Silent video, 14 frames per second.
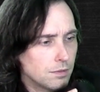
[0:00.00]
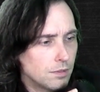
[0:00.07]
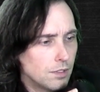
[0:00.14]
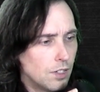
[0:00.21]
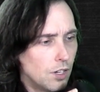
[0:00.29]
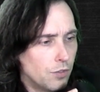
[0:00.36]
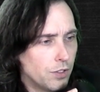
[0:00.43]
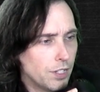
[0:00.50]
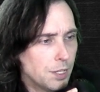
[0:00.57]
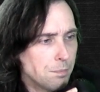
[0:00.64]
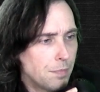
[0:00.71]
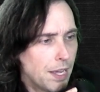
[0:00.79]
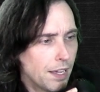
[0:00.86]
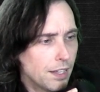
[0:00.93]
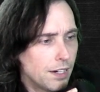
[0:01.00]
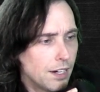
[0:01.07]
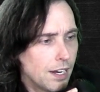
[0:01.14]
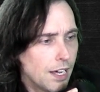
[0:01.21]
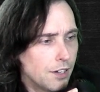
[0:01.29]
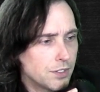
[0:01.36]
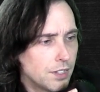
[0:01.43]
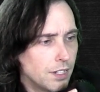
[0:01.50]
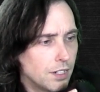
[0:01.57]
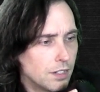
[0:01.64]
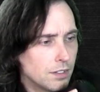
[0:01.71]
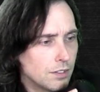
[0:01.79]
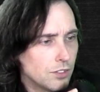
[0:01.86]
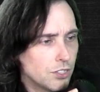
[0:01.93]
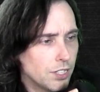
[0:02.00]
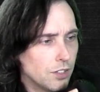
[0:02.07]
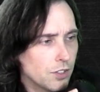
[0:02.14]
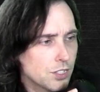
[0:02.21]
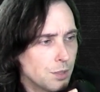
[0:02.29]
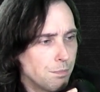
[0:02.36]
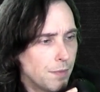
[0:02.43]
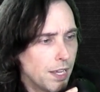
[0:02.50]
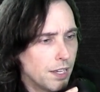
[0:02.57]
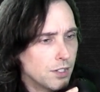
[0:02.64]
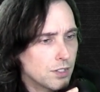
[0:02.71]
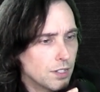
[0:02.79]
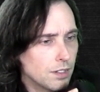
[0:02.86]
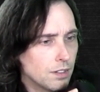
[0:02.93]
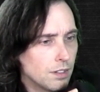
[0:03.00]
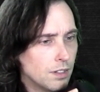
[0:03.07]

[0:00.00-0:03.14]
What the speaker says: Oh, really banging it out there. She looks amazing.